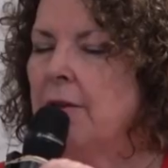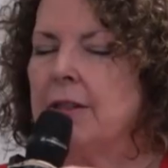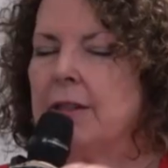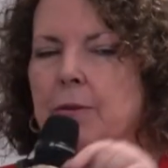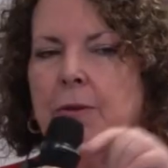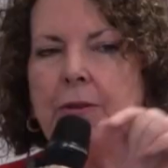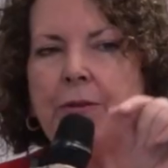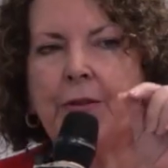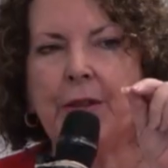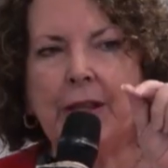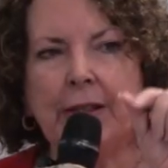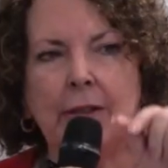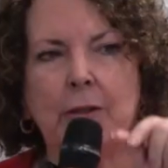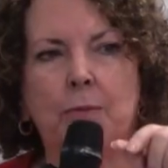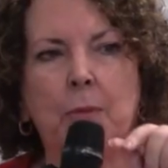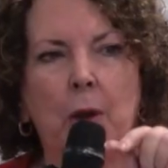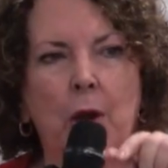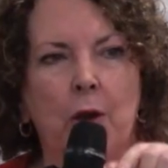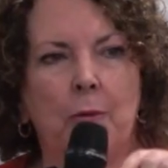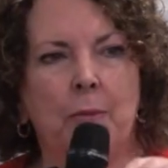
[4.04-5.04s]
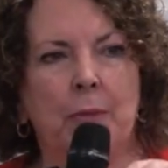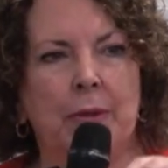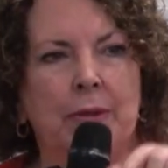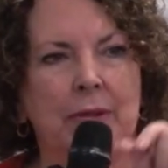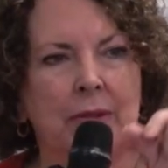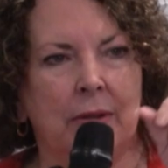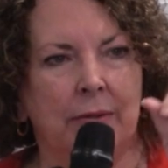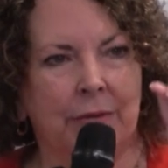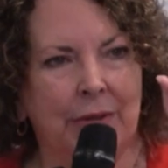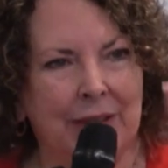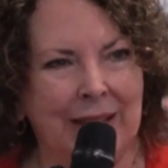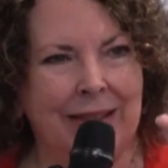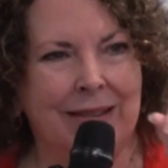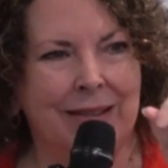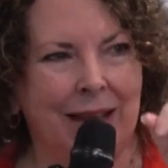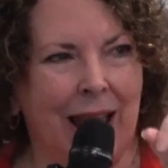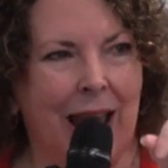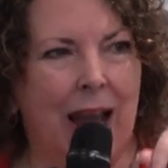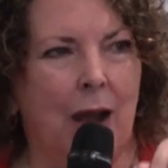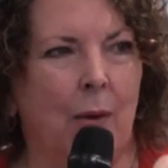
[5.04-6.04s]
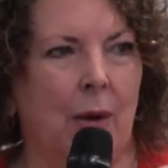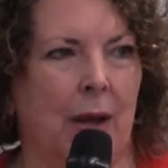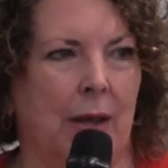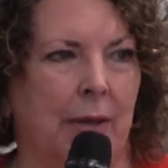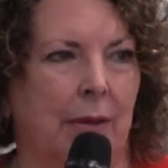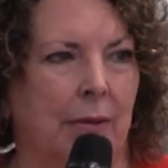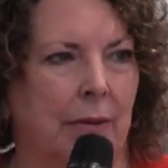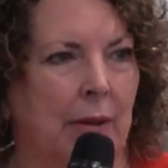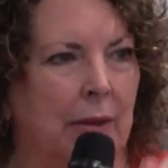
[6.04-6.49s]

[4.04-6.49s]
It's for this purpose, this hour,